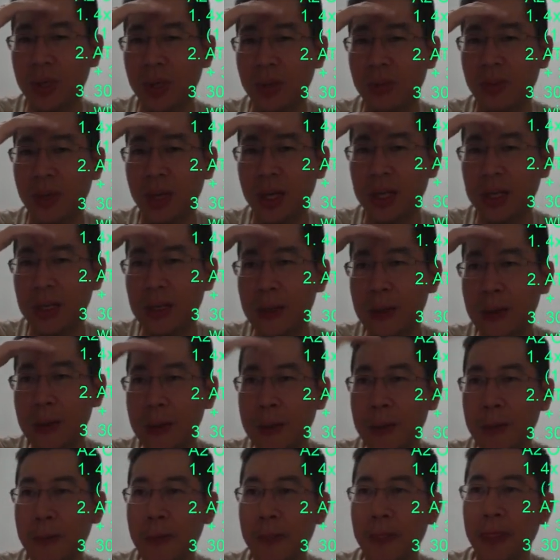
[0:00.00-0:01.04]
but
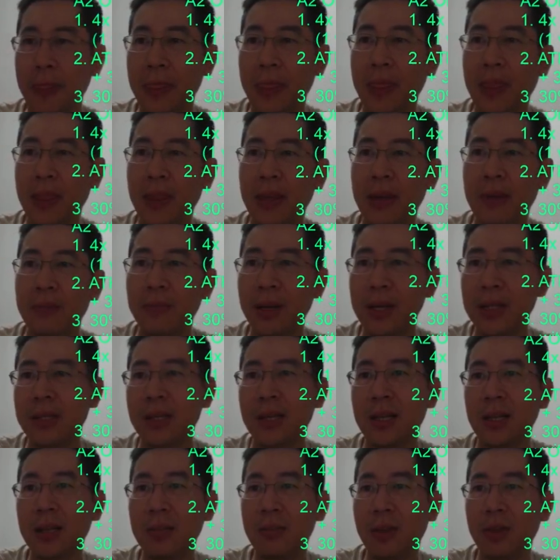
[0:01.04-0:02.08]

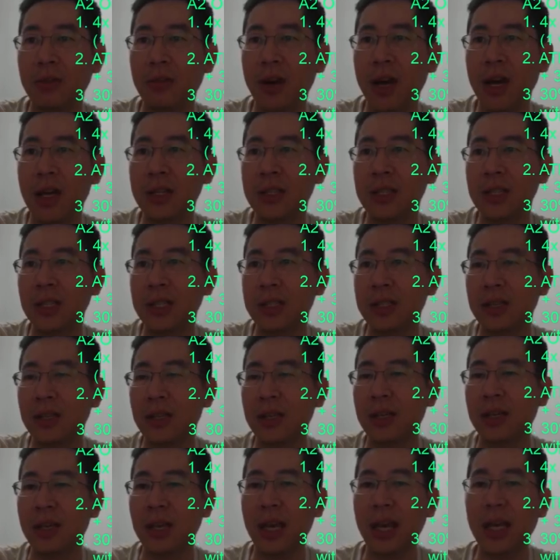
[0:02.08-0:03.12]
basically Mirage is
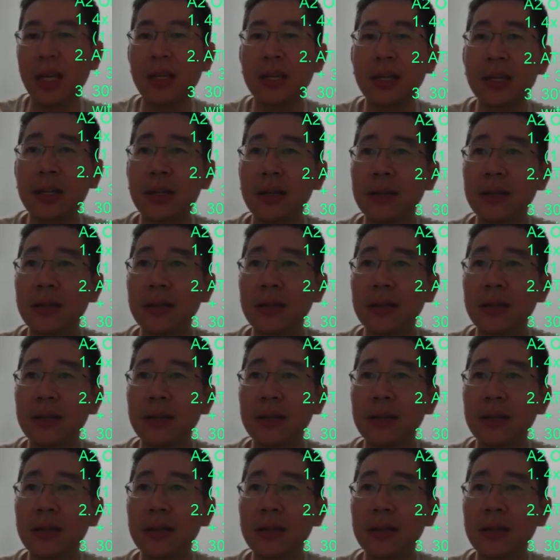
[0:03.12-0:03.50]
a 8 hit,